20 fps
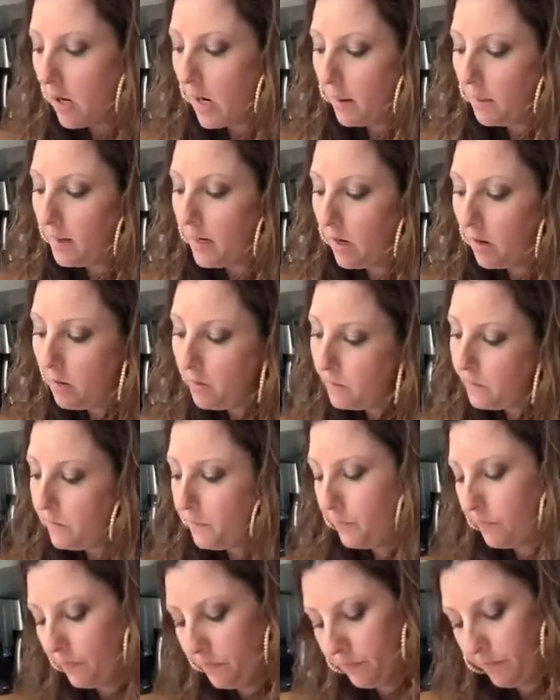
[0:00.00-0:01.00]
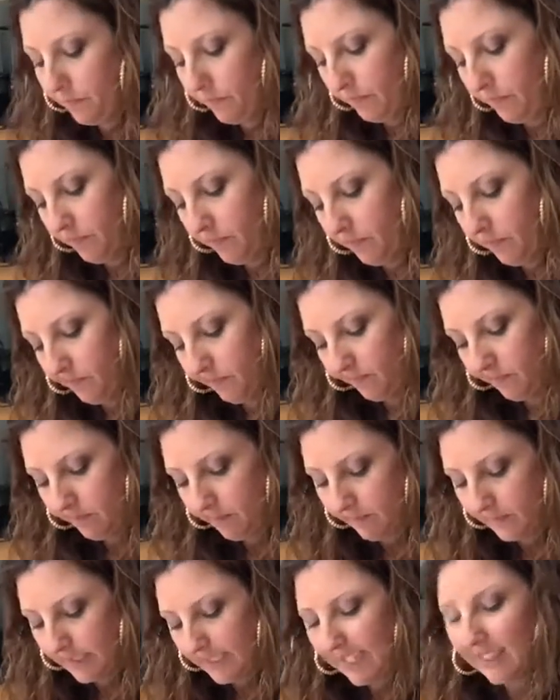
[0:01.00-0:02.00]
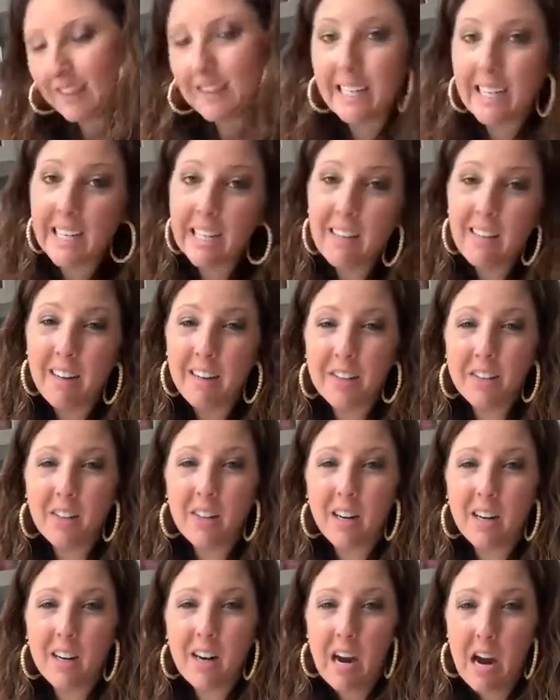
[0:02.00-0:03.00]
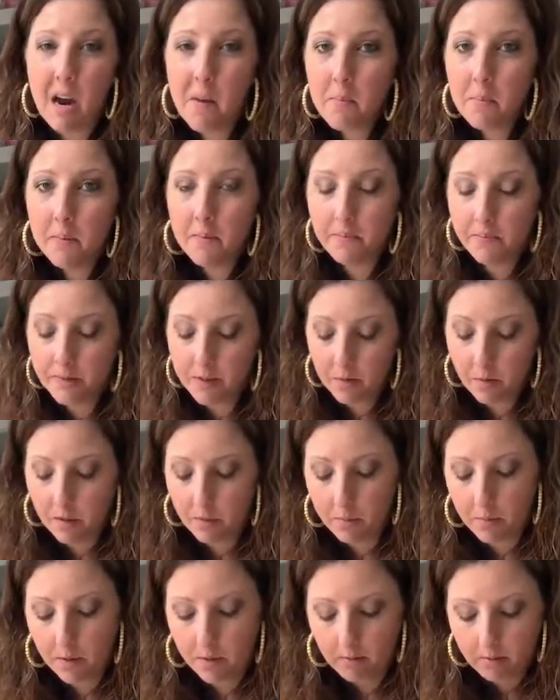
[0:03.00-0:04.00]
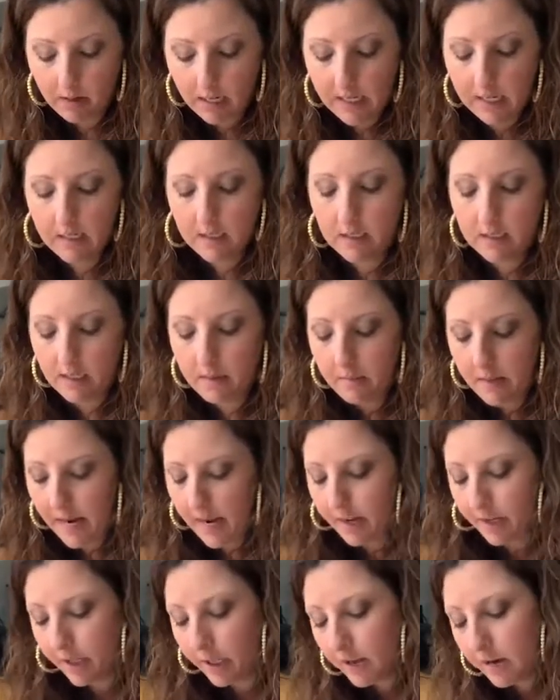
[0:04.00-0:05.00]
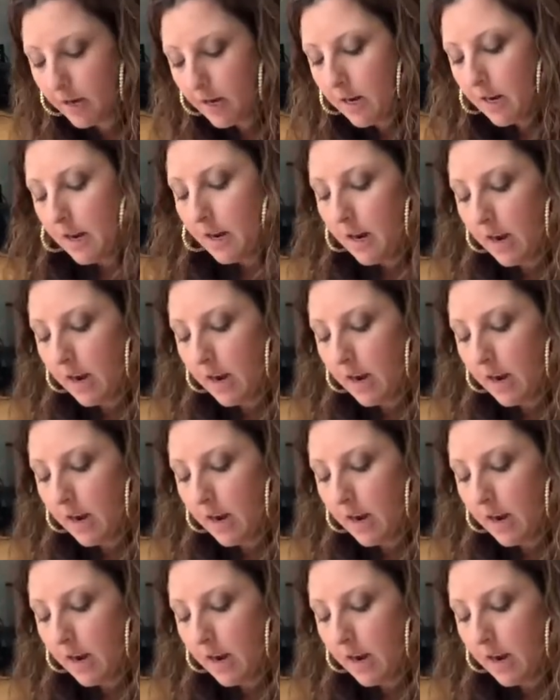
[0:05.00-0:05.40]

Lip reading: About a little under a cup you want to put right into the batter.